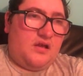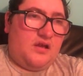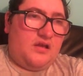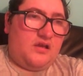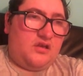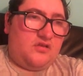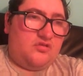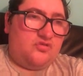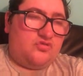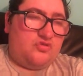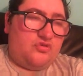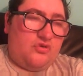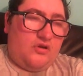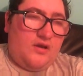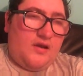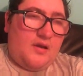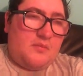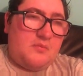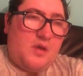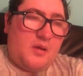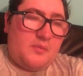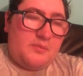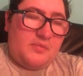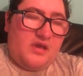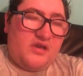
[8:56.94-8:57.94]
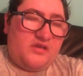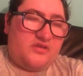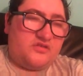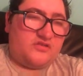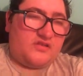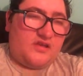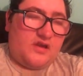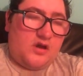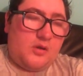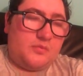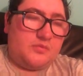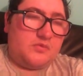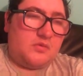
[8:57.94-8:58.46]
I can try my
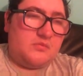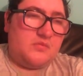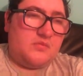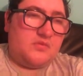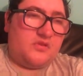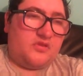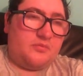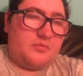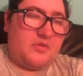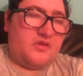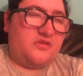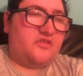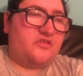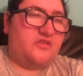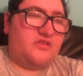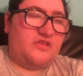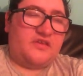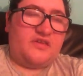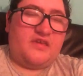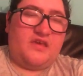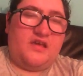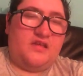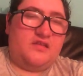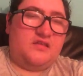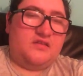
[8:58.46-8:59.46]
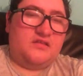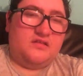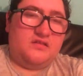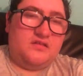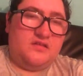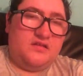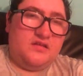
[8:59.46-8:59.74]
best to help them as best as I can.